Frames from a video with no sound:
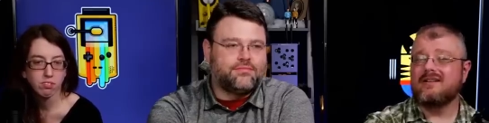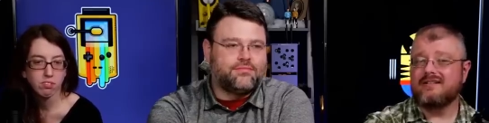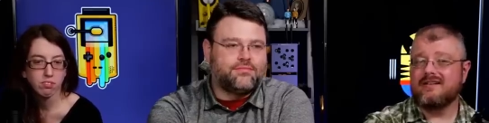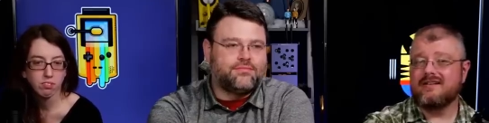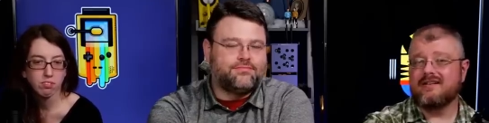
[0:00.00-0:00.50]

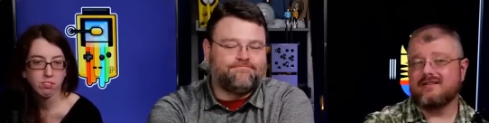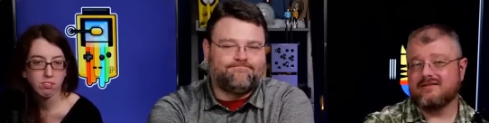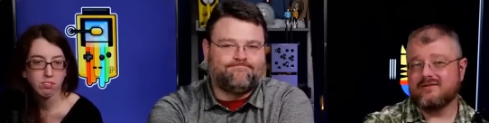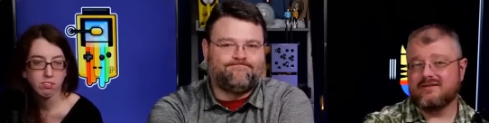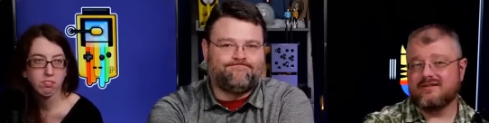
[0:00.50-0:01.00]
Speaker 1: unintended
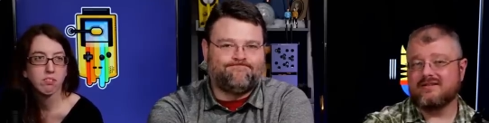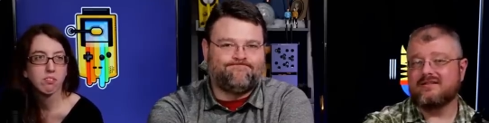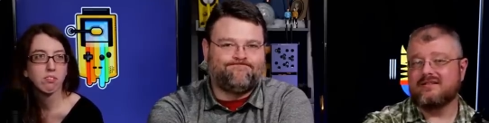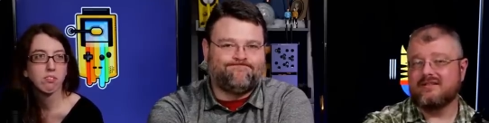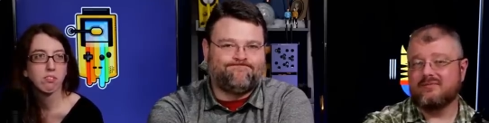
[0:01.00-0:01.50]

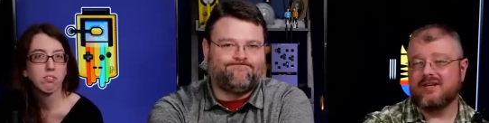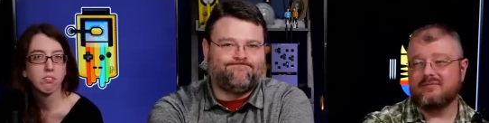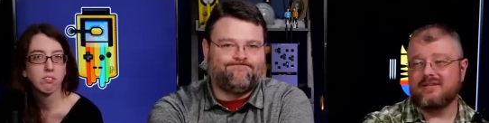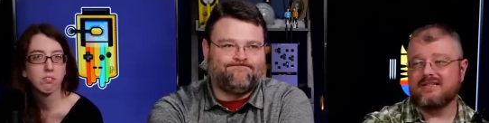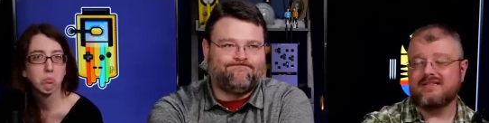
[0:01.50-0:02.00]
consequences on the little
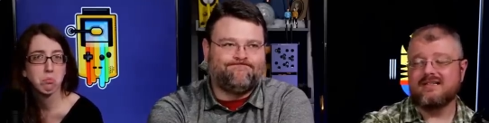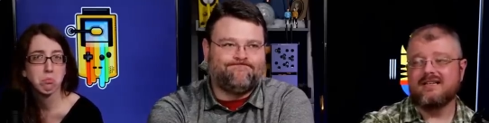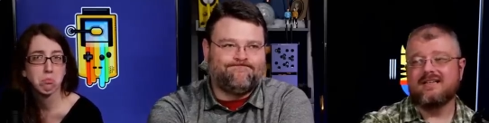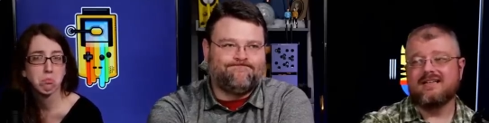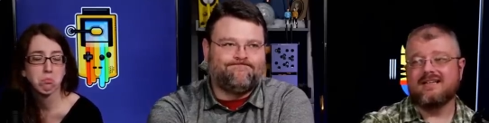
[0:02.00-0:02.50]
babies,
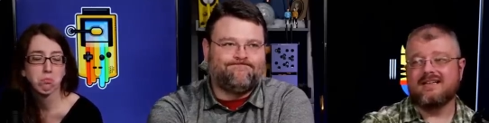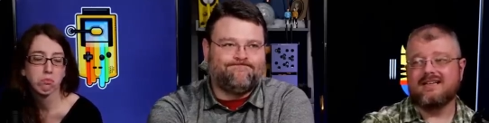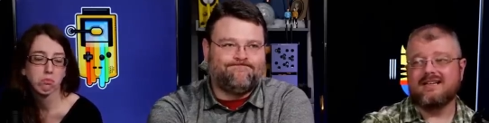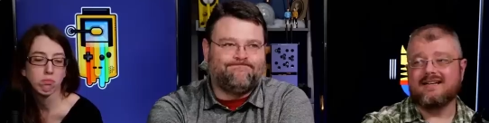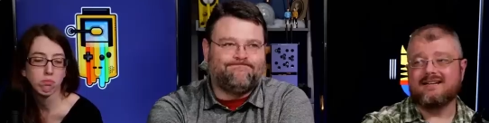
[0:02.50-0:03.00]

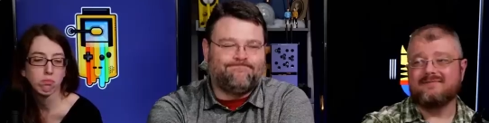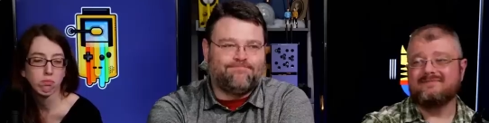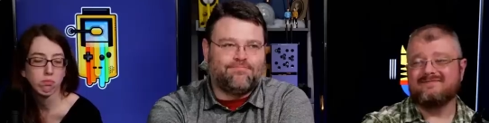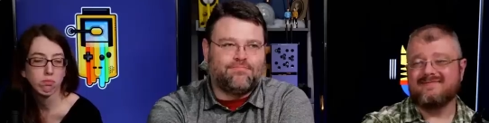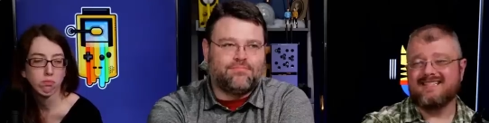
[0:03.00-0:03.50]
and uh,
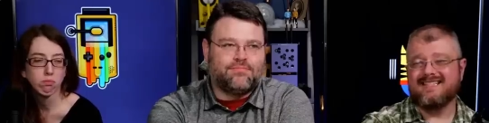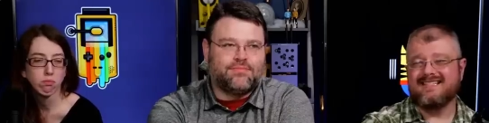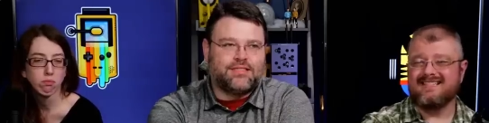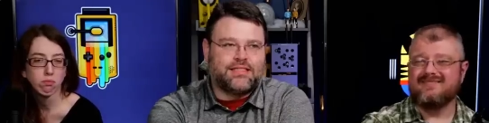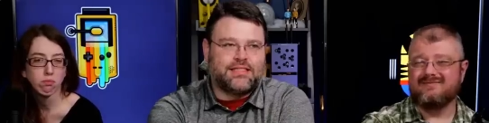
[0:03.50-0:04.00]

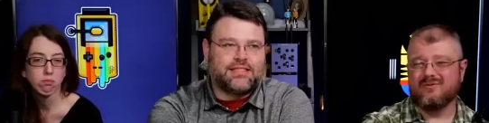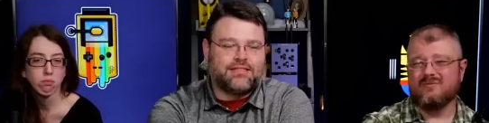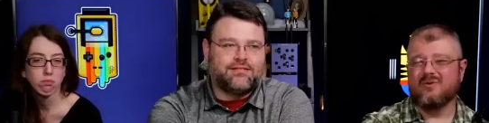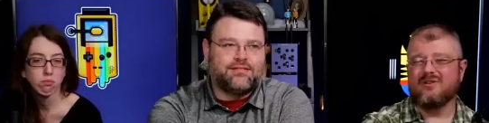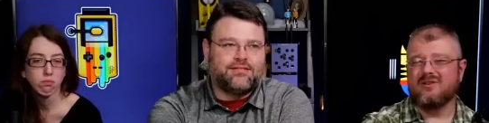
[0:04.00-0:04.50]
they, they
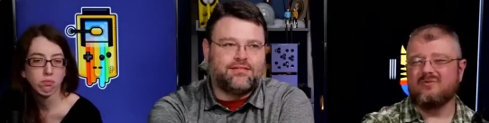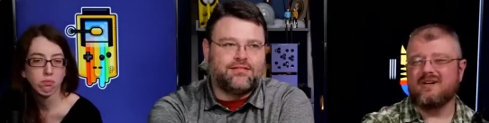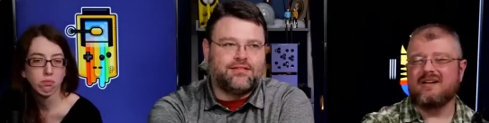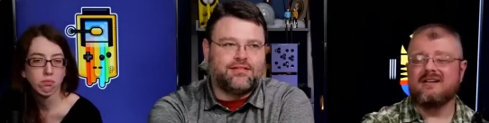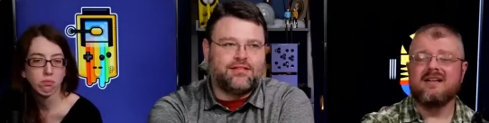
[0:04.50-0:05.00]
were born a
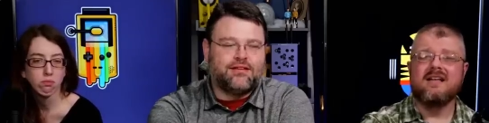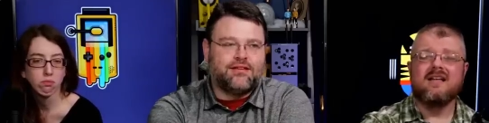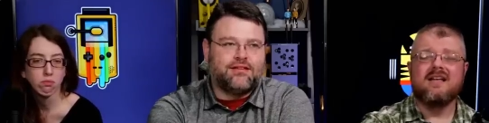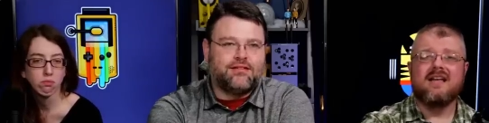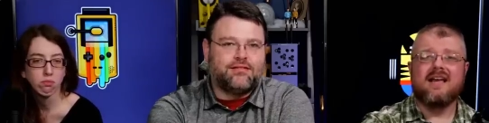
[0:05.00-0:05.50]
little weird.
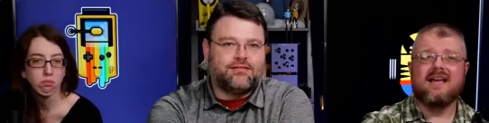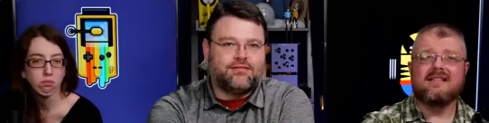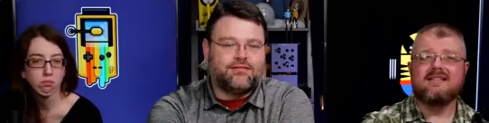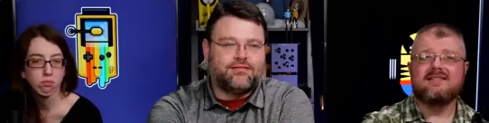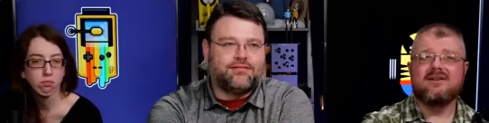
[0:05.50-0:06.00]

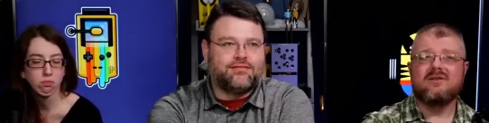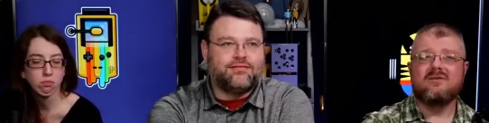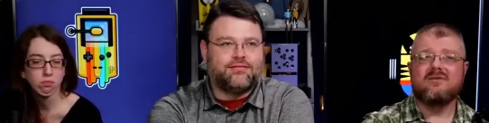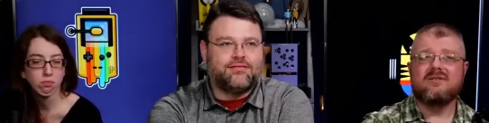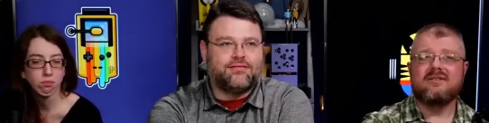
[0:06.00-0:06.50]
And
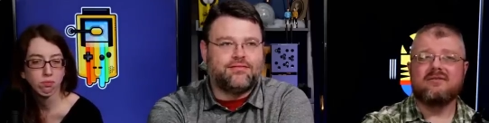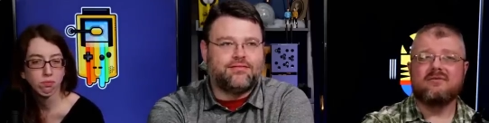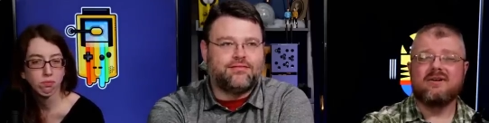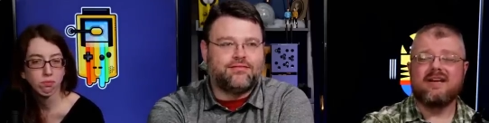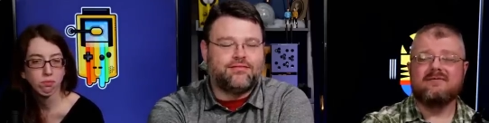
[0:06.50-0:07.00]
so
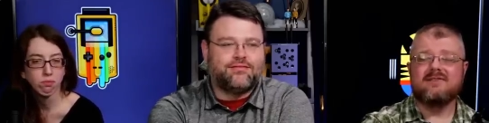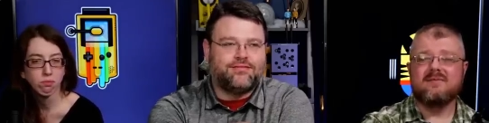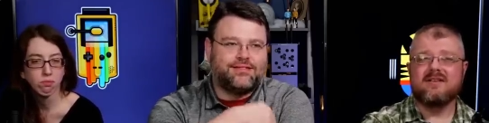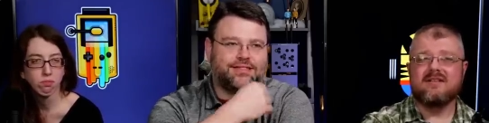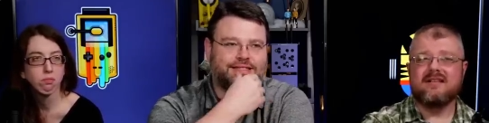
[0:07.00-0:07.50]
we have
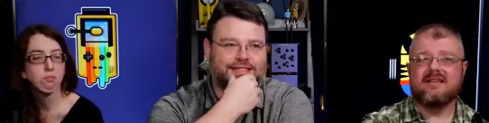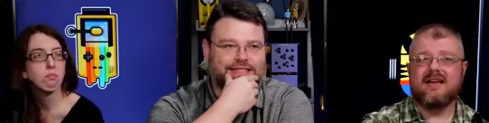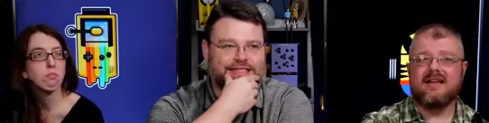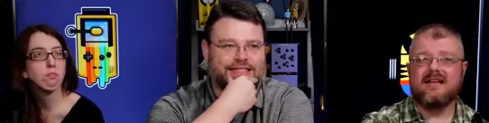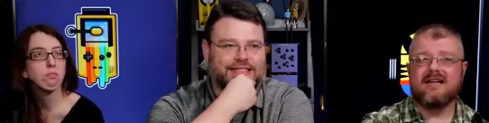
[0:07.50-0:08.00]
something like
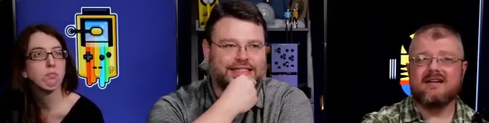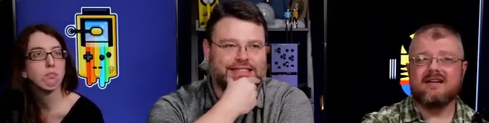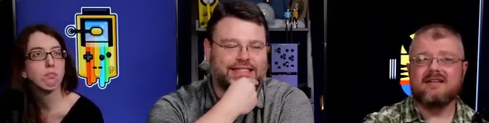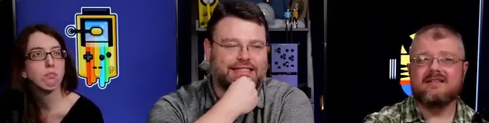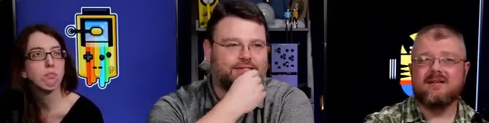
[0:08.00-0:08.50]
that
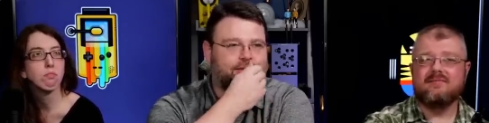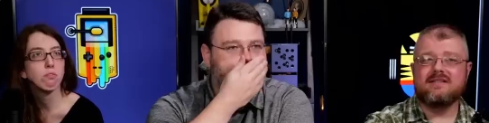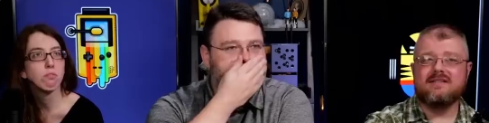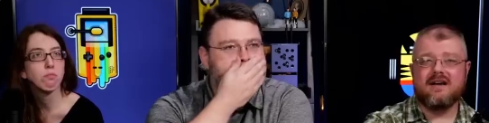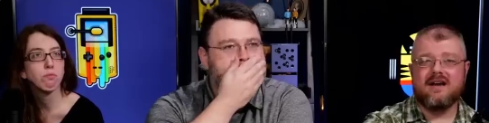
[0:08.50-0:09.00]
here,
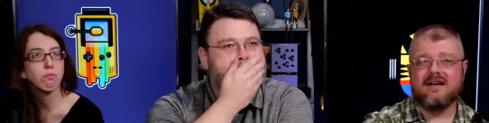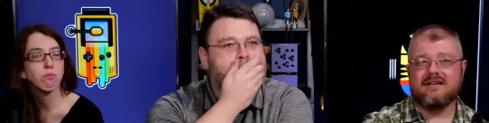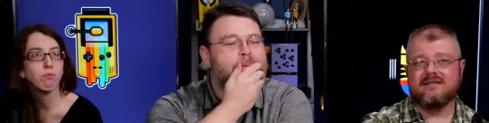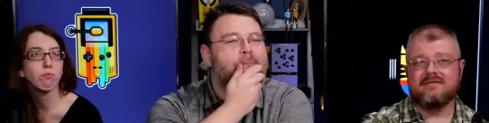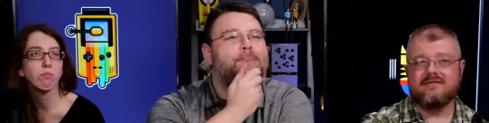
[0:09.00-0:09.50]
except it's
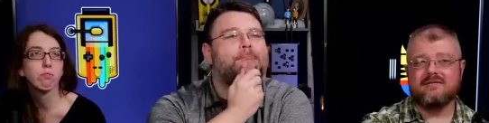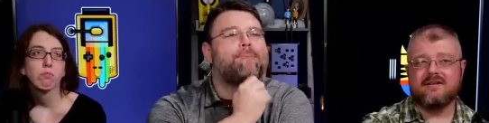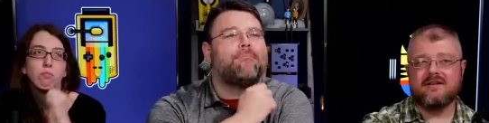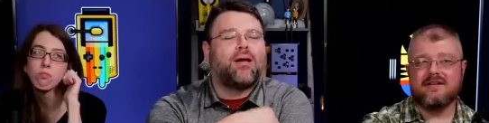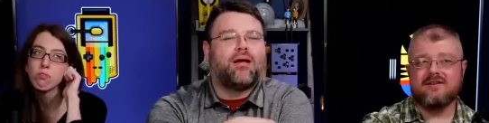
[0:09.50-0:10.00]
not
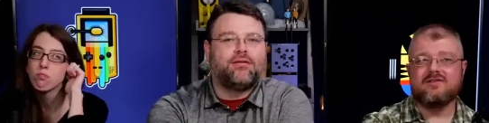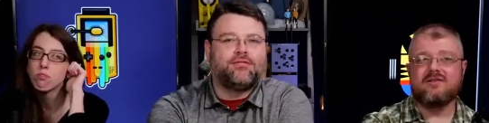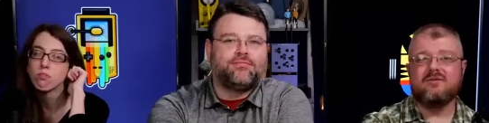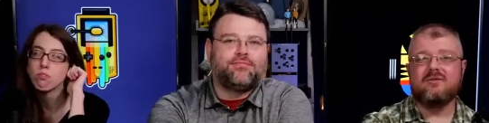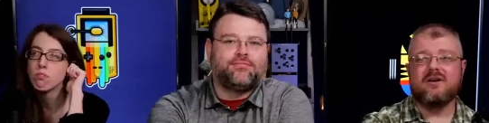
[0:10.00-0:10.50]
an
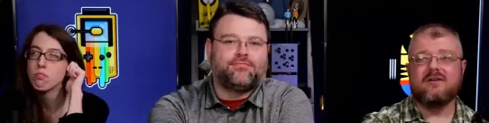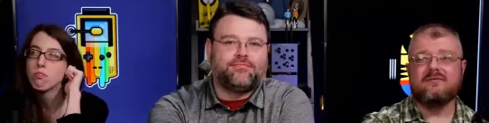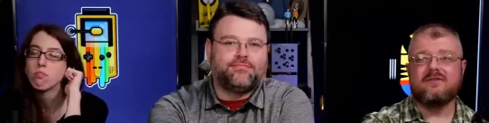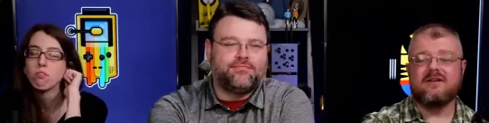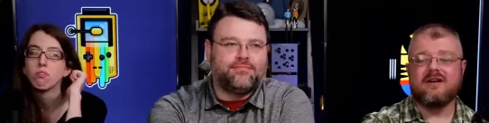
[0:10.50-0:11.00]
issue
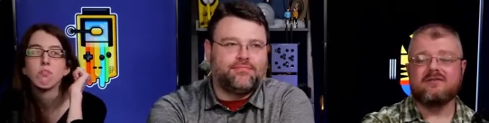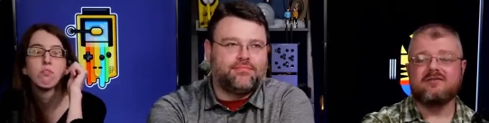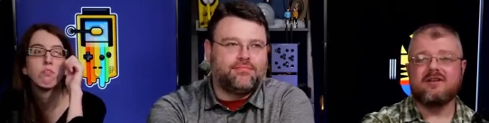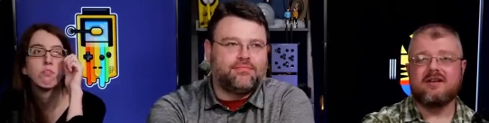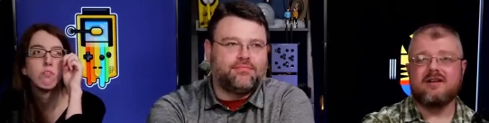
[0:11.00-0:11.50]
of the
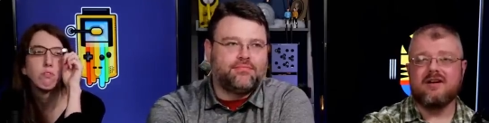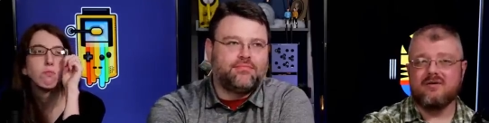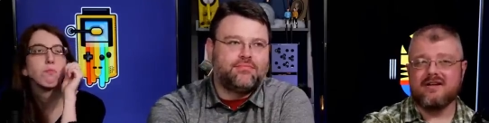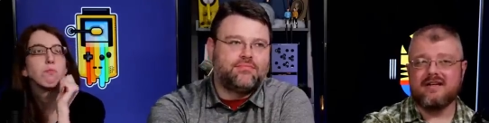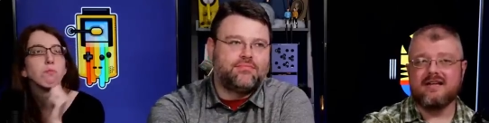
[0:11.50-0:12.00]
doctors not
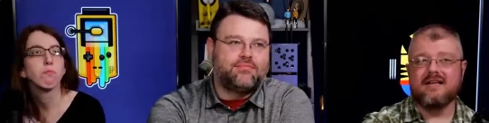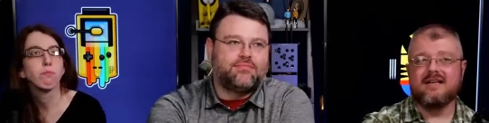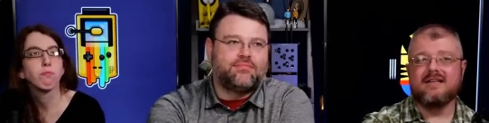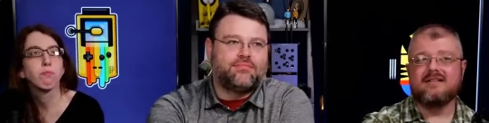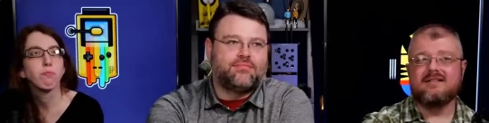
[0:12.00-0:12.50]
knowing,
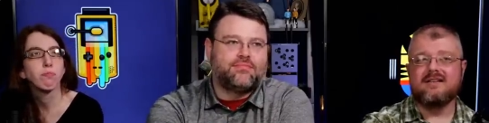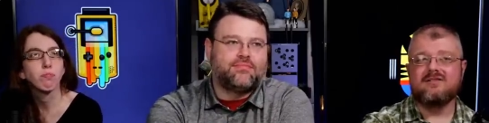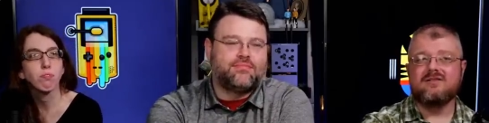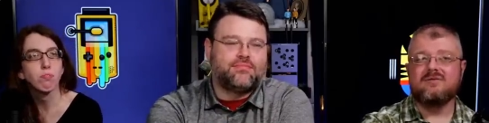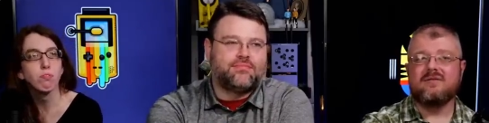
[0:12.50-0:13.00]
it's
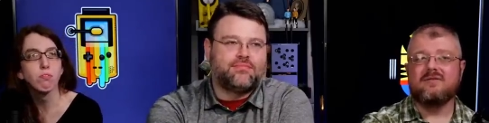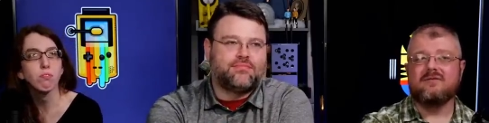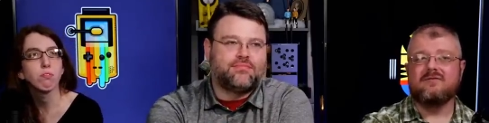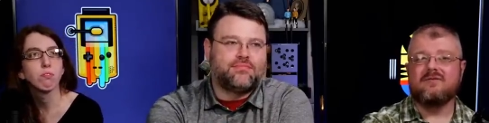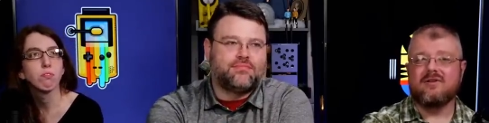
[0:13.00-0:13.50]
an issue of
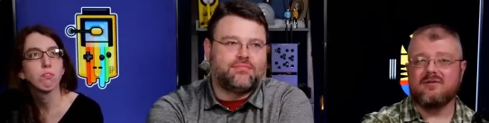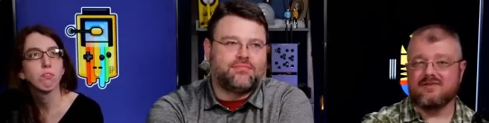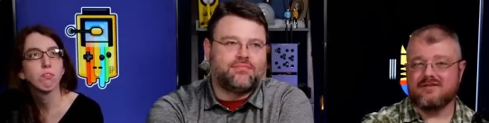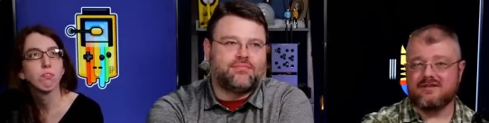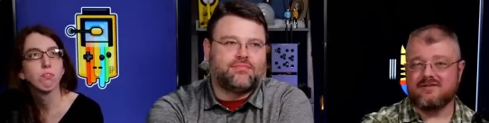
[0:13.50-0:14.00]
the
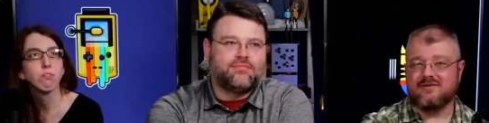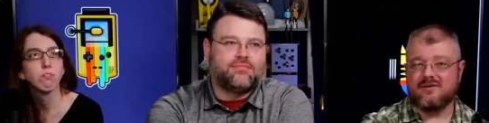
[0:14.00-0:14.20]
pharmacy